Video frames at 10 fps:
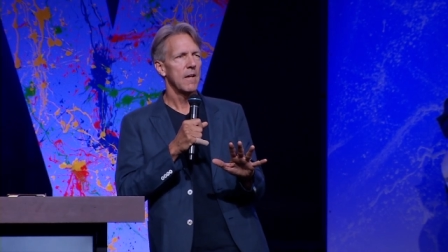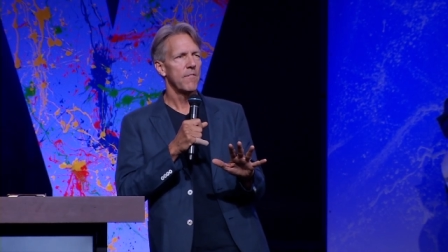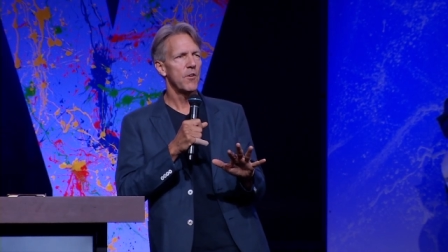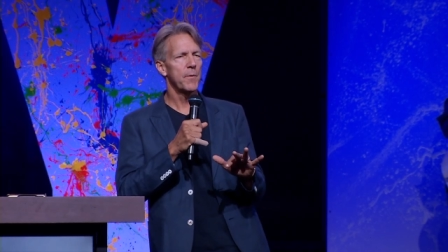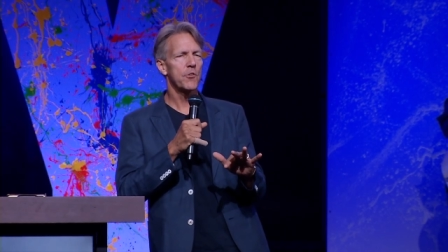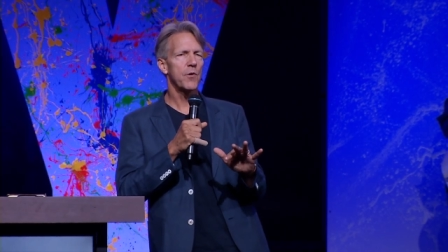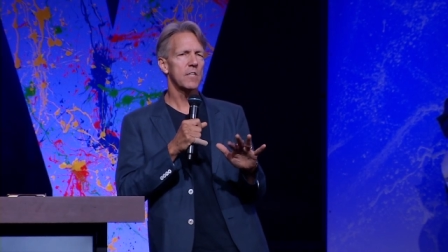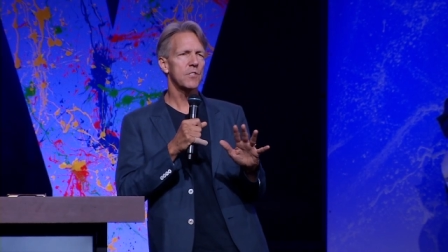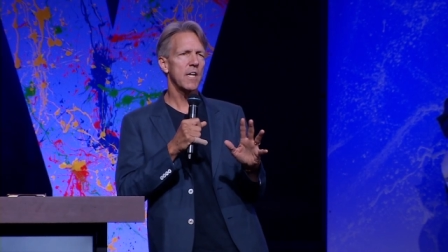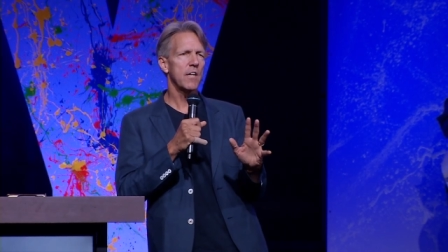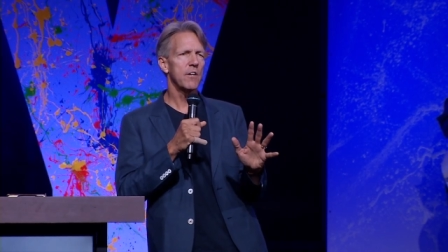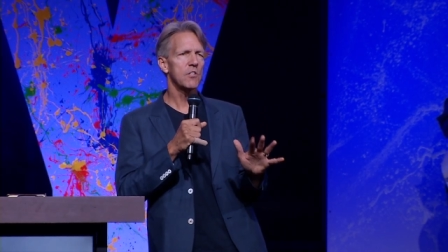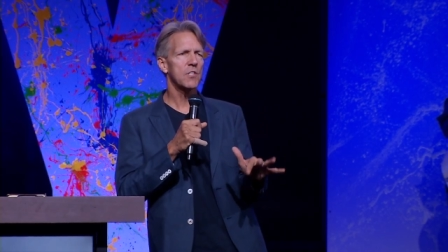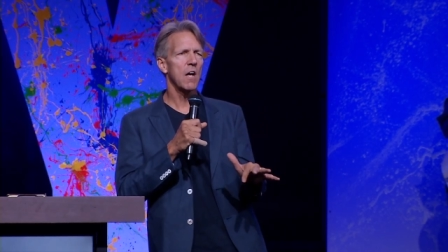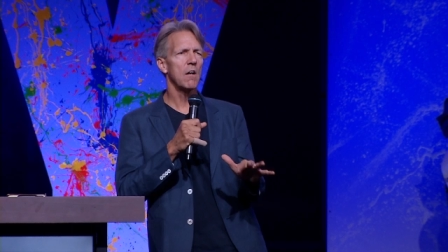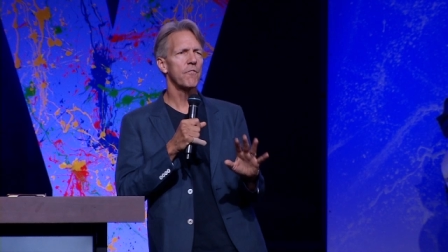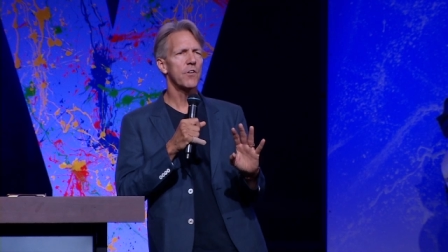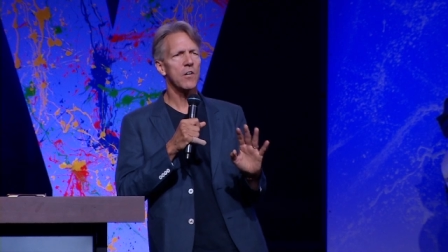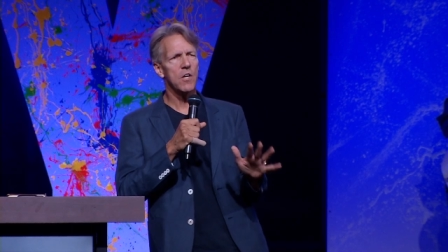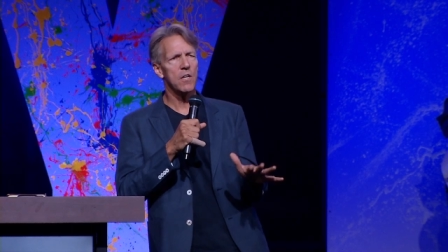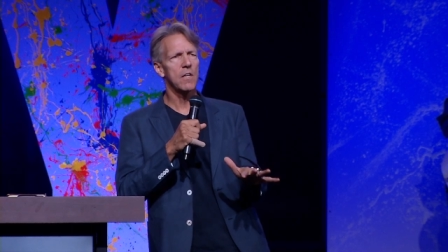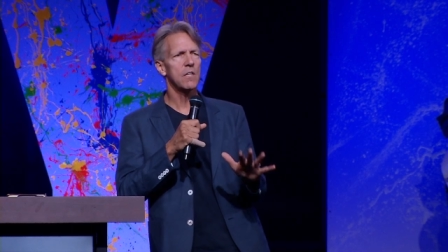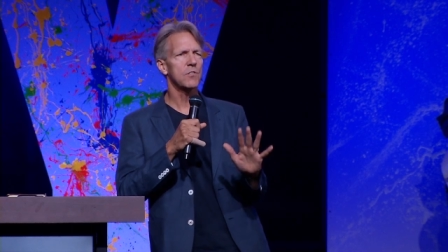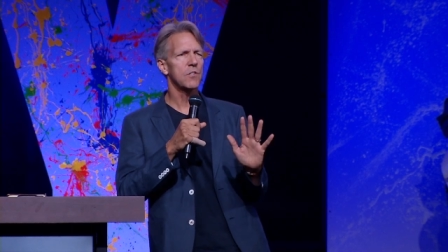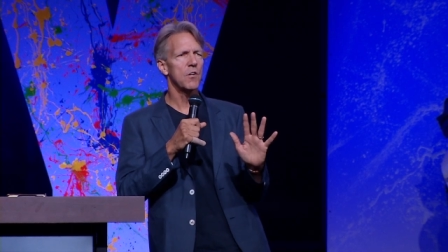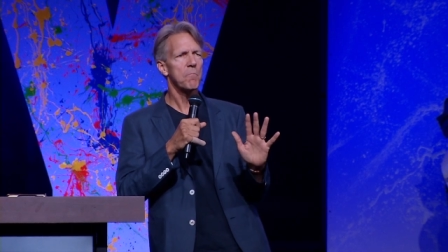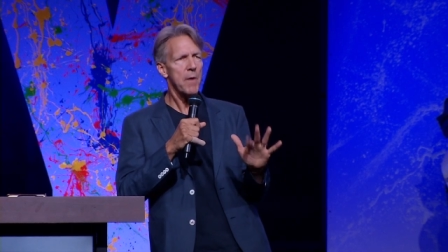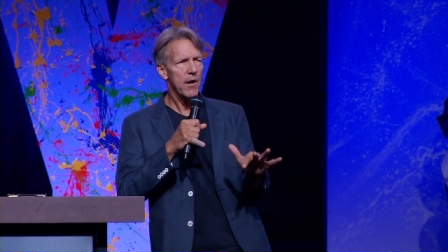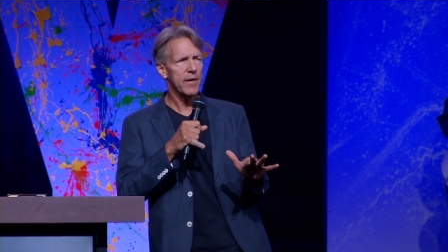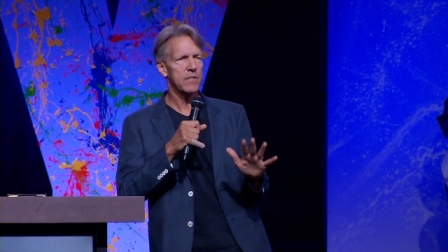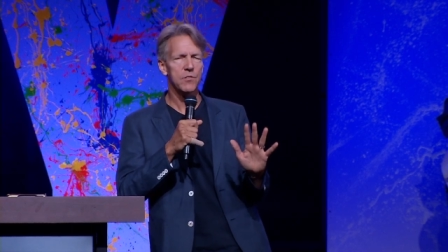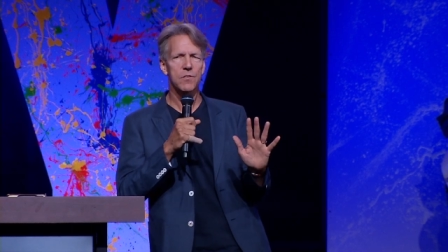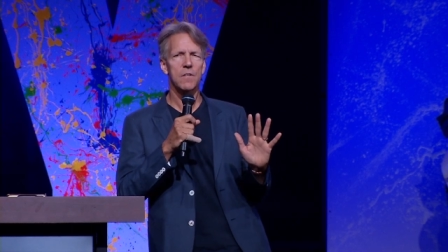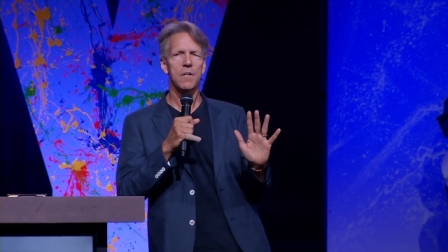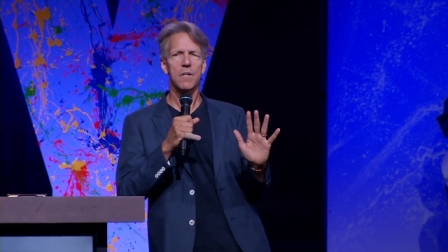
If you've been trusting in yourself, your goodness, your merits,